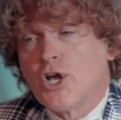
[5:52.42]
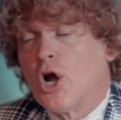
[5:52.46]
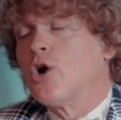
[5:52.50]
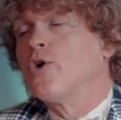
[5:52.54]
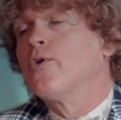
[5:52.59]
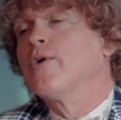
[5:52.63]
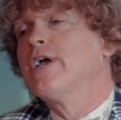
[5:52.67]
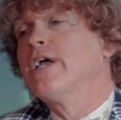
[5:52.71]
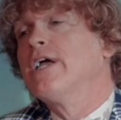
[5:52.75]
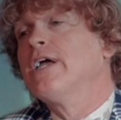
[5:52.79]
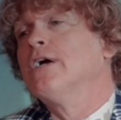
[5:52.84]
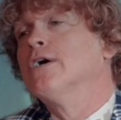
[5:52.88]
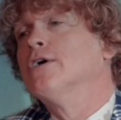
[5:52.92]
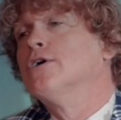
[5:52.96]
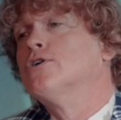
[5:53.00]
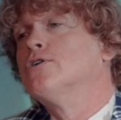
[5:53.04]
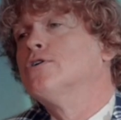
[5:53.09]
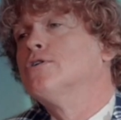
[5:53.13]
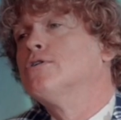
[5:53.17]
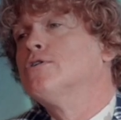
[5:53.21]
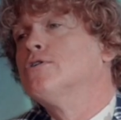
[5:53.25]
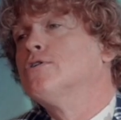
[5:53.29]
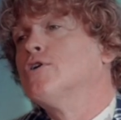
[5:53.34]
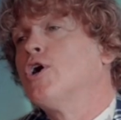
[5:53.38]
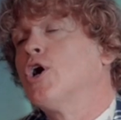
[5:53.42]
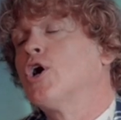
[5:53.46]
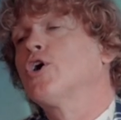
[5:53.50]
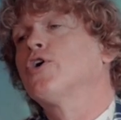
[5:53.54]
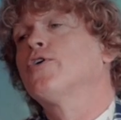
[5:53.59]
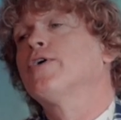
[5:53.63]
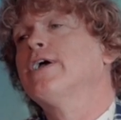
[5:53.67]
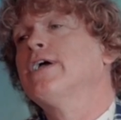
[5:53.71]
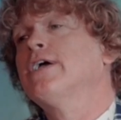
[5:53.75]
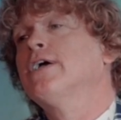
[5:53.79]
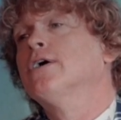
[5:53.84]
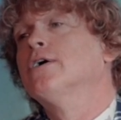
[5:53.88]
hurry
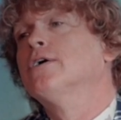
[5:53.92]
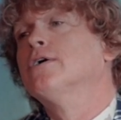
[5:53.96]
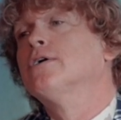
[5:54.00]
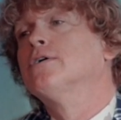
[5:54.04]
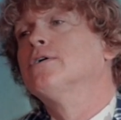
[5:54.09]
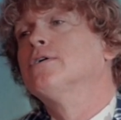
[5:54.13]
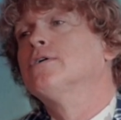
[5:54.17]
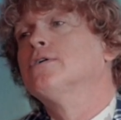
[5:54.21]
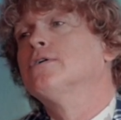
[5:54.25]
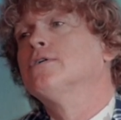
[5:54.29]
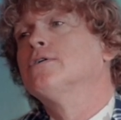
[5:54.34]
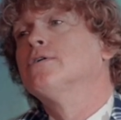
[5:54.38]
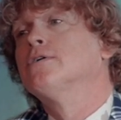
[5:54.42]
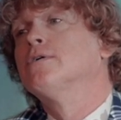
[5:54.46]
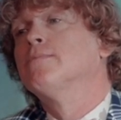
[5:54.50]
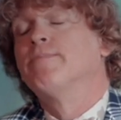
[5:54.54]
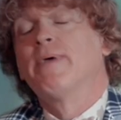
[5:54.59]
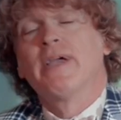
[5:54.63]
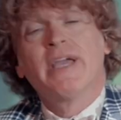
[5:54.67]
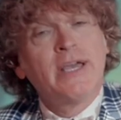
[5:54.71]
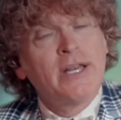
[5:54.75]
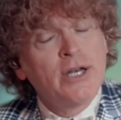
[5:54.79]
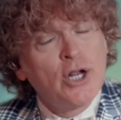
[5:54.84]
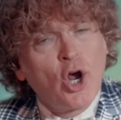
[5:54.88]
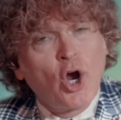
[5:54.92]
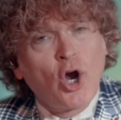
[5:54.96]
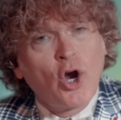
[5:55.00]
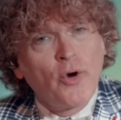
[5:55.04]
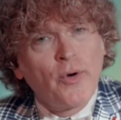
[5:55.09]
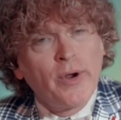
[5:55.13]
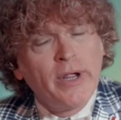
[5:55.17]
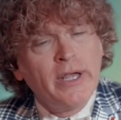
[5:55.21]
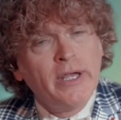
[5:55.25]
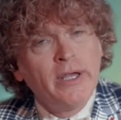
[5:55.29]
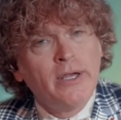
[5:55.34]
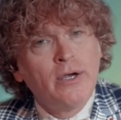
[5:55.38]
hurry be in a
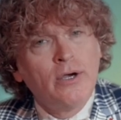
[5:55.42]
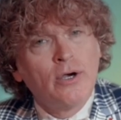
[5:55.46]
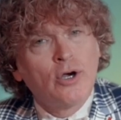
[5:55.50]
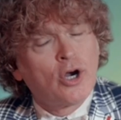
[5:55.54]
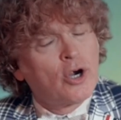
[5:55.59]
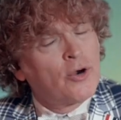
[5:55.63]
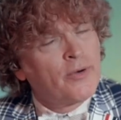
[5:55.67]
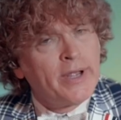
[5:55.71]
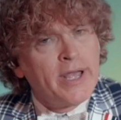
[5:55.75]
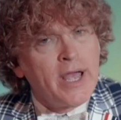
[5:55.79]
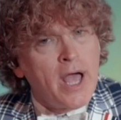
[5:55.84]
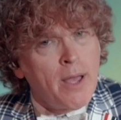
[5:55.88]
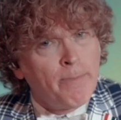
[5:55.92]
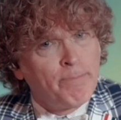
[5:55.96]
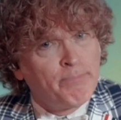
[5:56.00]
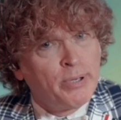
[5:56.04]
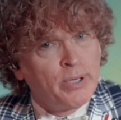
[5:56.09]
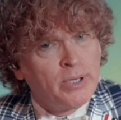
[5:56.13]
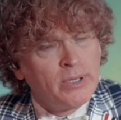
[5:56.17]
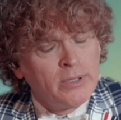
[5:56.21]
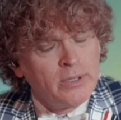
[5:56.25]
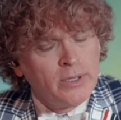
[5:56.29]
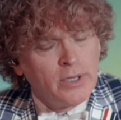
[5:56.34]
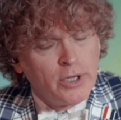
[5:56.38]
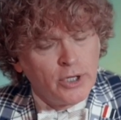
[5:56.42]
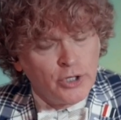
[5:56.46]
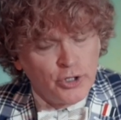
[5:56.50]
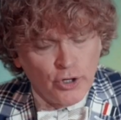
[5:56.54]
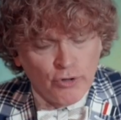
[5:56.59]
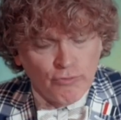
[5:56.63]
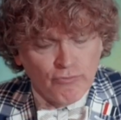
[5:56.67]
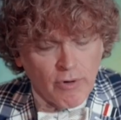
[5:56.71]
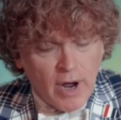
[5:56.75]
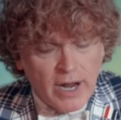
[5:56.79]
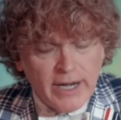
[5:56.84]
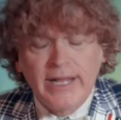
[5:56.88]
hurry hurry up
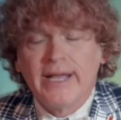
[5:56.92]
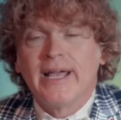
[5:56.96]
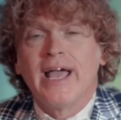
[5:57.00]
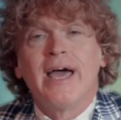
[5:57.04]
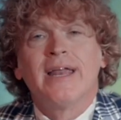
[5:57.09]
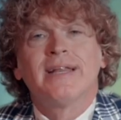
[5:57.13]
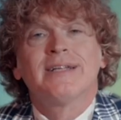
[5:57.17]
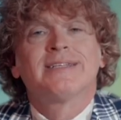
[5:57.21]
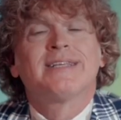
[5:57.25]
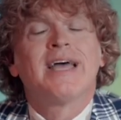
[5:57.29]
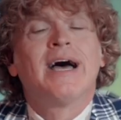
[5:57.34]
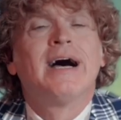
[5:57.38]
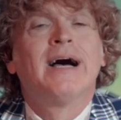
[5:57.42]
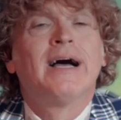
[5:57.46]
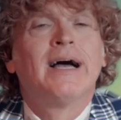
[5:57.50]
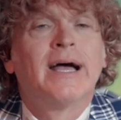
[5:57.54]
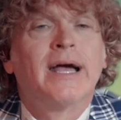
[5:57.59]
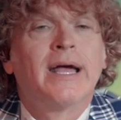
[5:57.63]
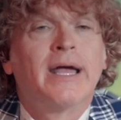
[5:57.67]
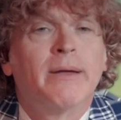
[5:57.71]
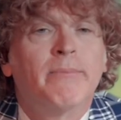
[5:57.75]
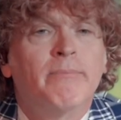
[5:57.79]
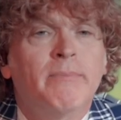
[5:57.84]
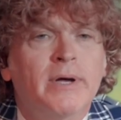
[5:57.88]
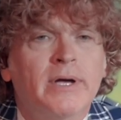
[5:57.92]
you're running out of time